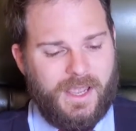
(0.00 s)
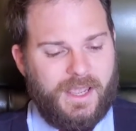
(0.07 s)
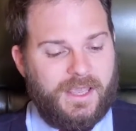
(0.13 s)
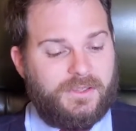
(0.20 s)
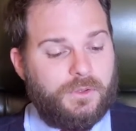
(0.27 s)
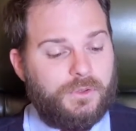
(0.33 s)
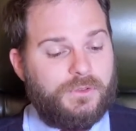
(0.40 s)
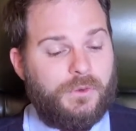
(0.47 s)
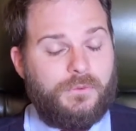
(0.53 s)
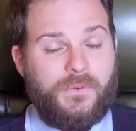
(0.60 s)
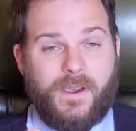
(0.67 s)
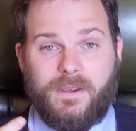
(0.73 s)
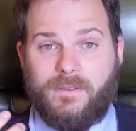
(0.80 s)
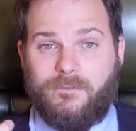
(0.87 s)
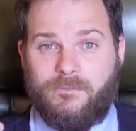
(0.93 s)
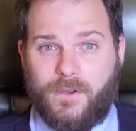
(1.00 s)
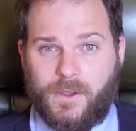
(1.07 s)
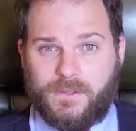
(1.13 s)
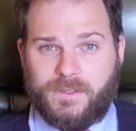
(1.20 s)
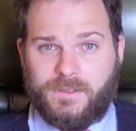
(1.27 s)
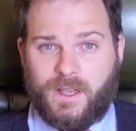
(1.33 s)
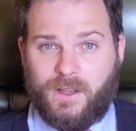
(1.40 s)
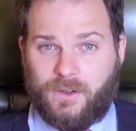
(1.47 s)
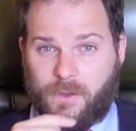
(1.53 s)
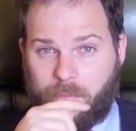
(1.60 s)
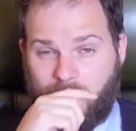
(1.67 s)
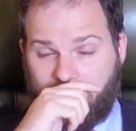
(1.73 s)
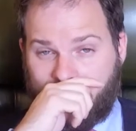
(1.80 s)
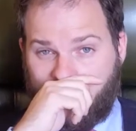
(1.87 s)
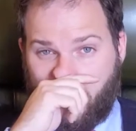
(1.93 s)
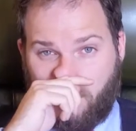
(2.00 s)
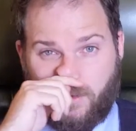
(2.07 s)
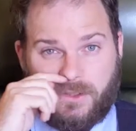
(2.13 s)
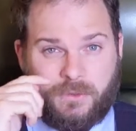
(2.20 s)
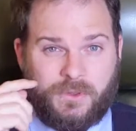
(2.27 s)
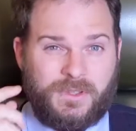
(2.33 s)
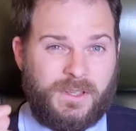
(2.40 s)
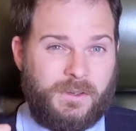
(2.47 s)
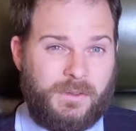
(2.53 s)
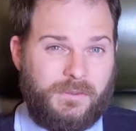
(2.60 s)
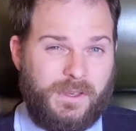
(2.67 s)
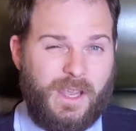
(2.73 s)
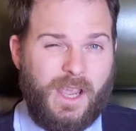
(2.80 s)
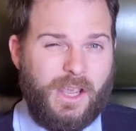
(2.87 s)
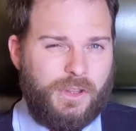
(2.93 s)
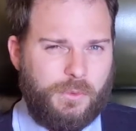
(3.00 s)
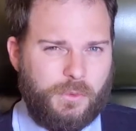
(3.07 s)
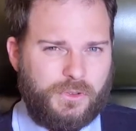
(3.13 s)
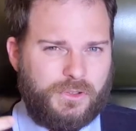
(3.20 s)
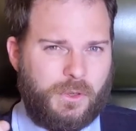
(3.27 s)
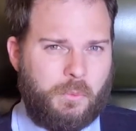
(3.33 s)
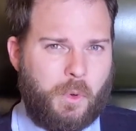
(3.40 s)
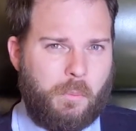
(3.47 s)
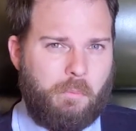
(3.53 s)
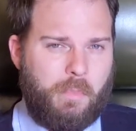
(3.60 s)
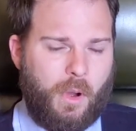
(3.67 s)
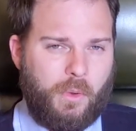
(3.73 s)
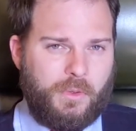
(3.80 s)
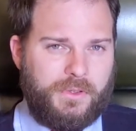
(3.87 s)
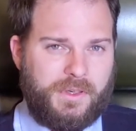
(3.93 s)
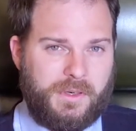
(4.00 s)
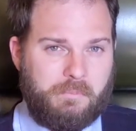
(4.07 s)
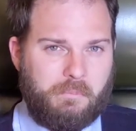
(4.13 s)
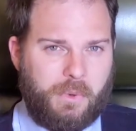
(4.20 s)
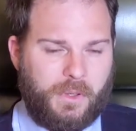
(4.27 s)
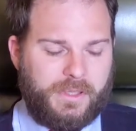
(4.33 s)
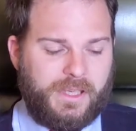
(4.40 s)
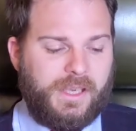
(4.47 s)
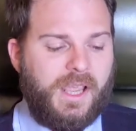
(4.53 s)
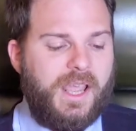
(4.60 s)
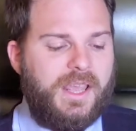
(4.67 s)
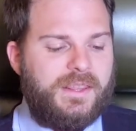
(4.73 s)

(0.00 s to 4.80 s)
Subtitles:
It's also very versatile compared to the original Serie V that was somewhat bolder in body.